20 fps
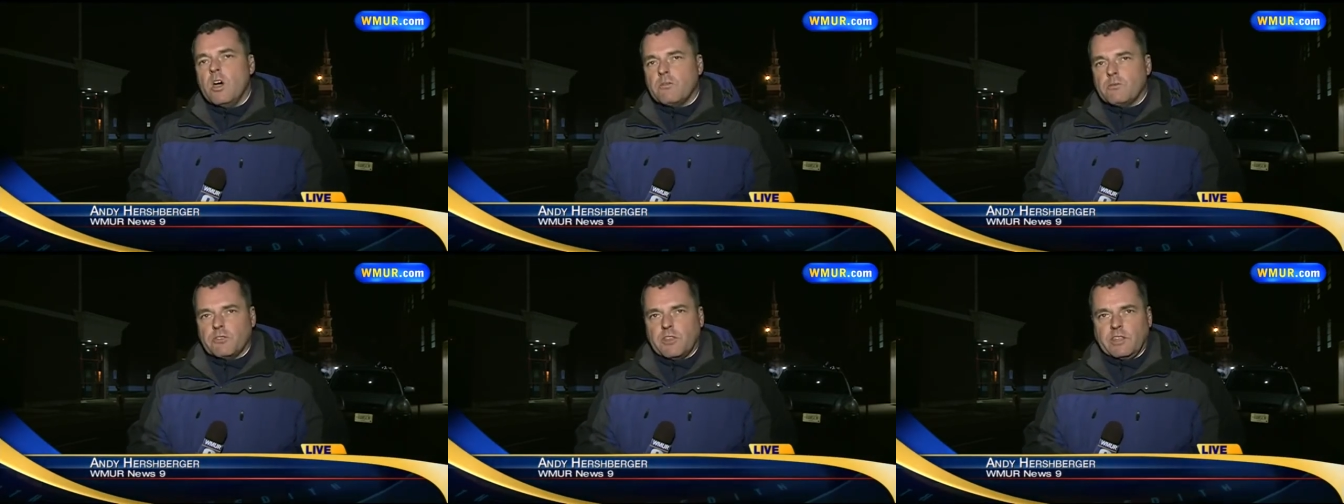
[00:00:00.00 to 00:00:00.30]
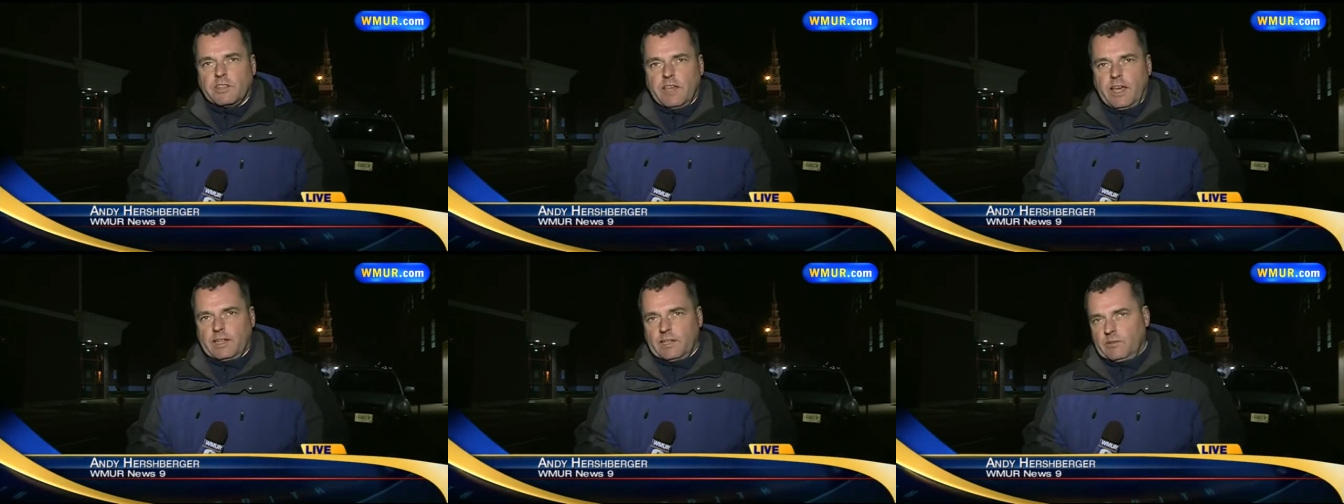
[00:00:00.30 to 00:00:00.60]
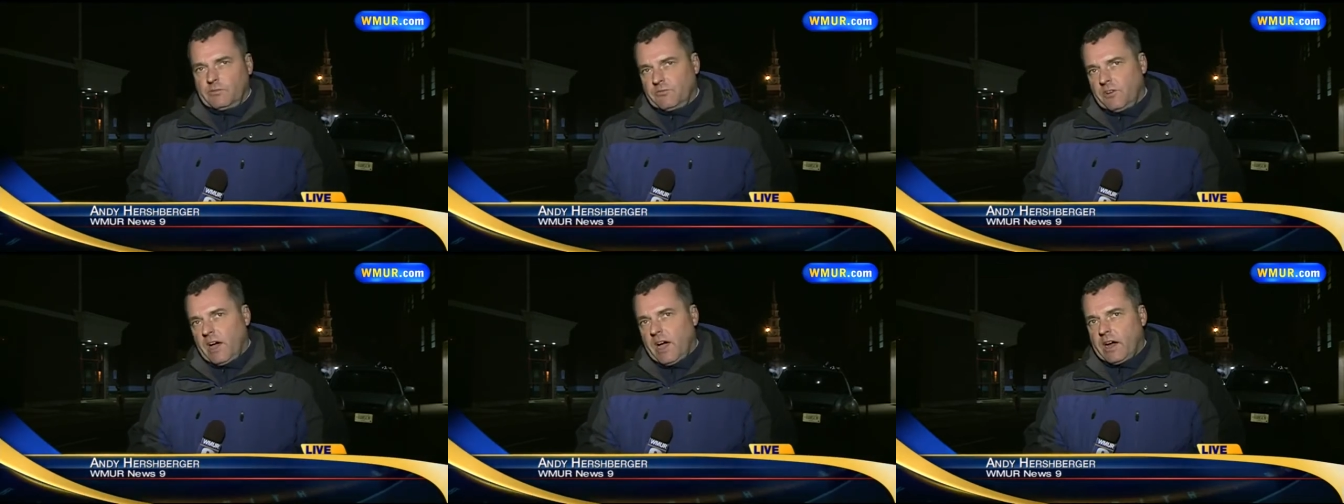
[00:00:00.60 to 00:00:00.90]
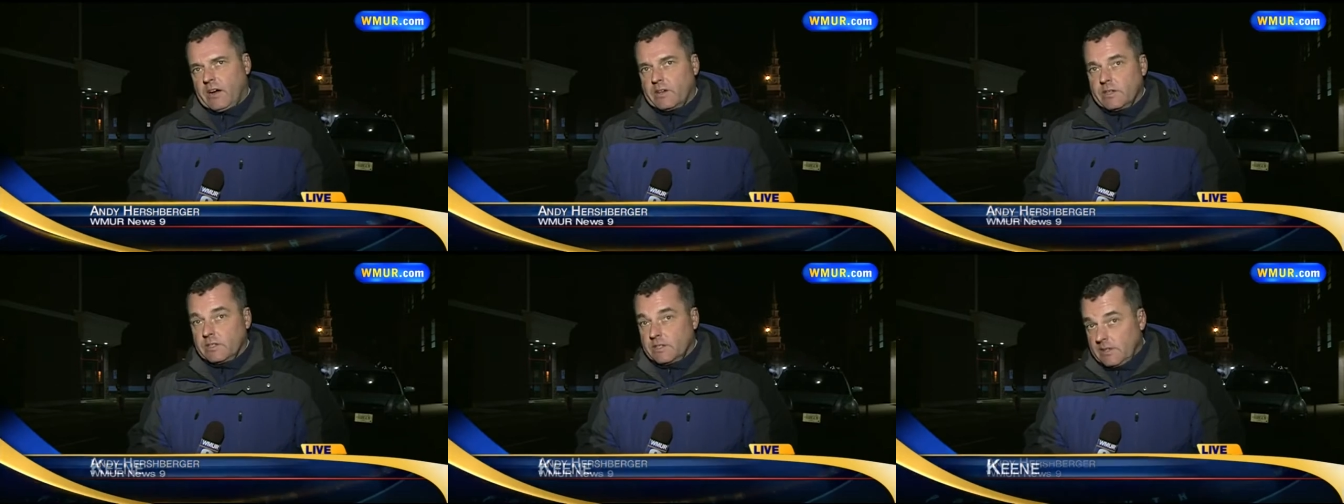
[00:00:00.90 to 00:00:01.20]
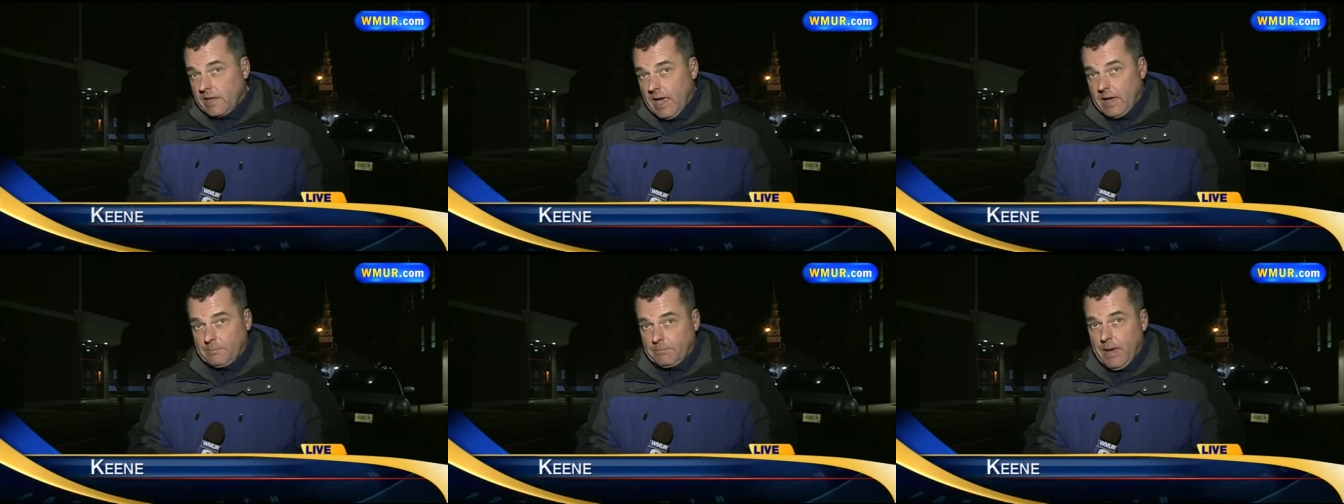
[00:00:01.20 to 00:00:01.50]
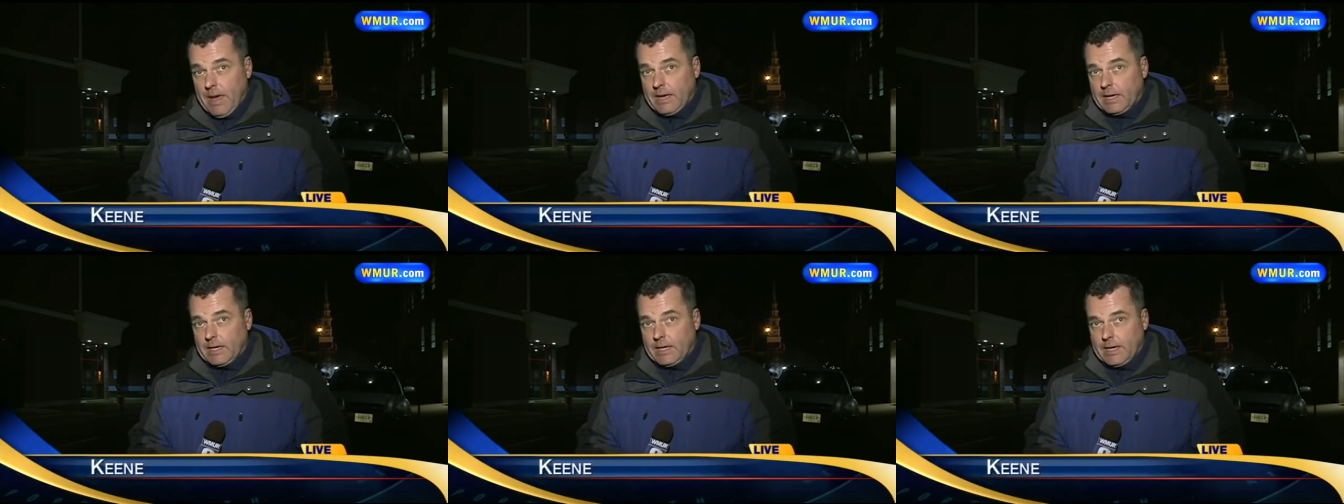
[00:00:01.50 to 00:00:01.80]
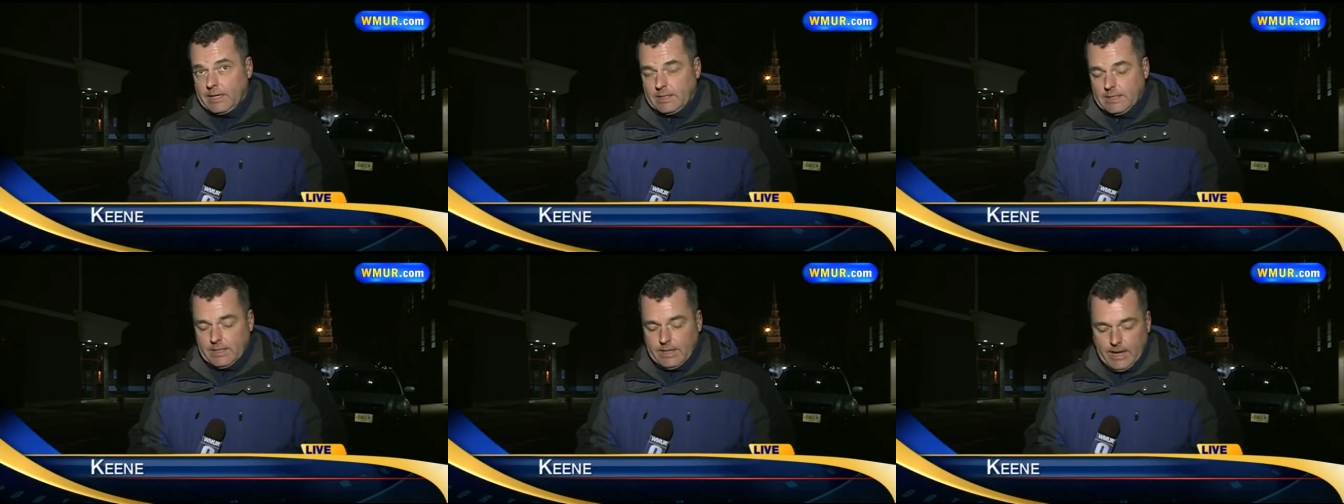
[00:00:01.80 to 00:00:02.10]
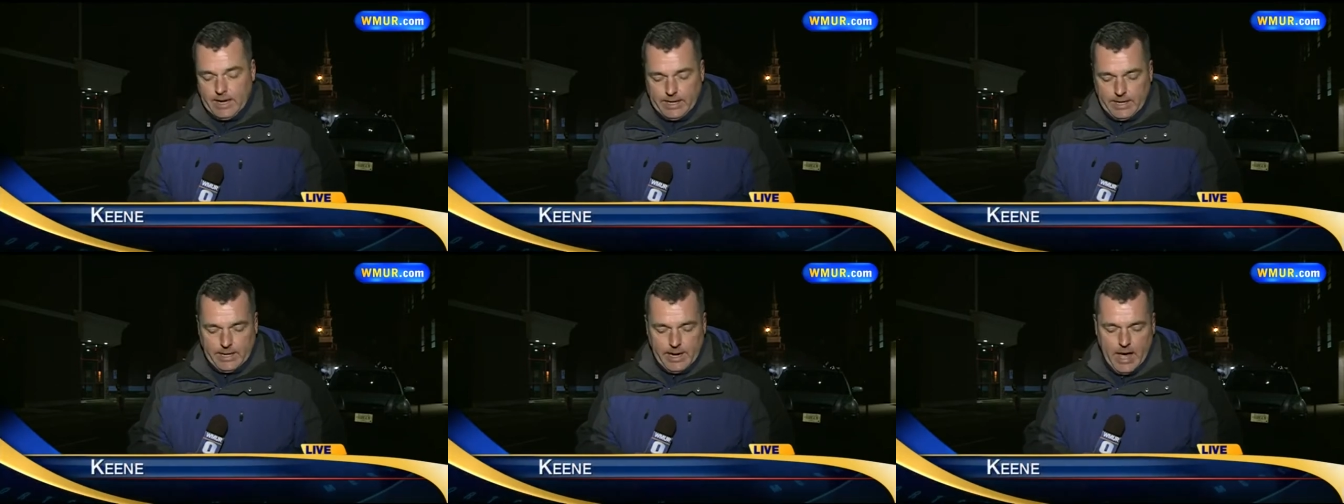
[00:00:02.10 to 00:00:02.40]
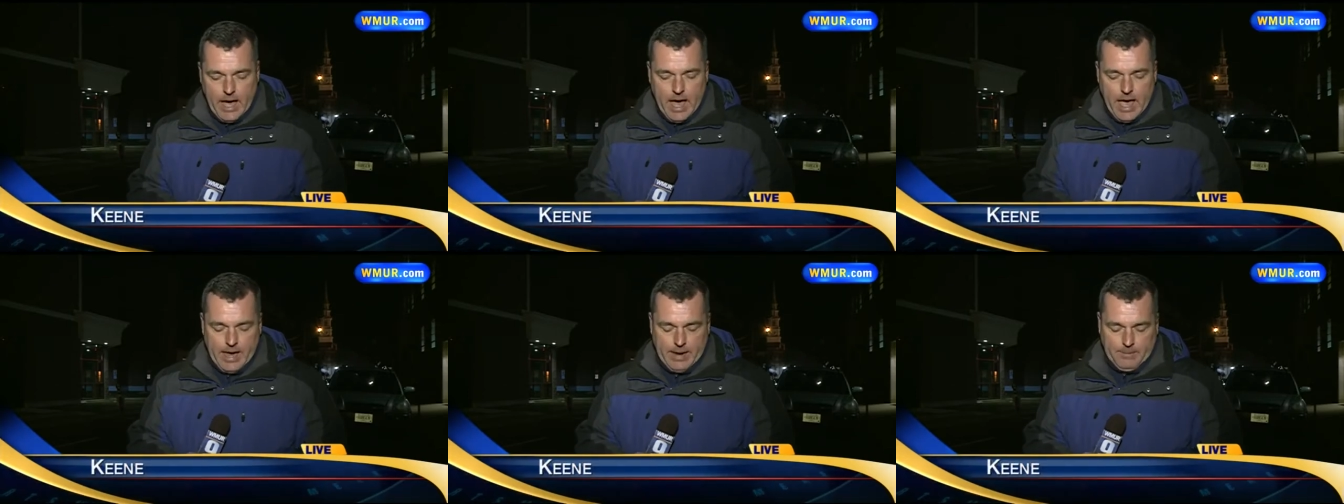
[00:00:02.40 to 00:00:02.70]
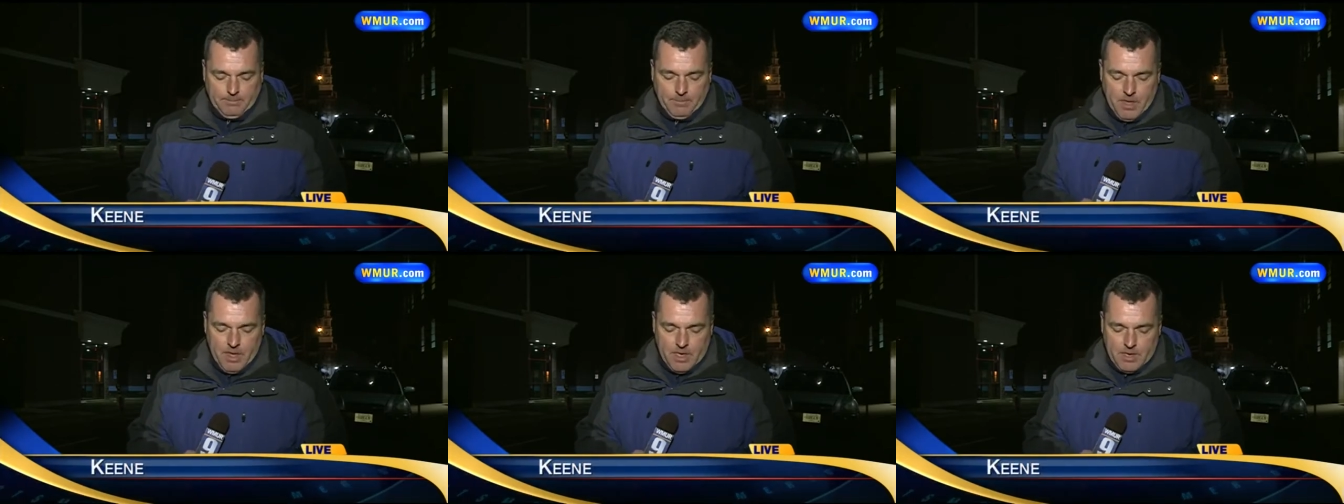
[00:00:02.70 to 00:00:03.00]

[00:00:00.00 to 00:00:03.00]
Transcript: for the deadly fire he set back in 1989.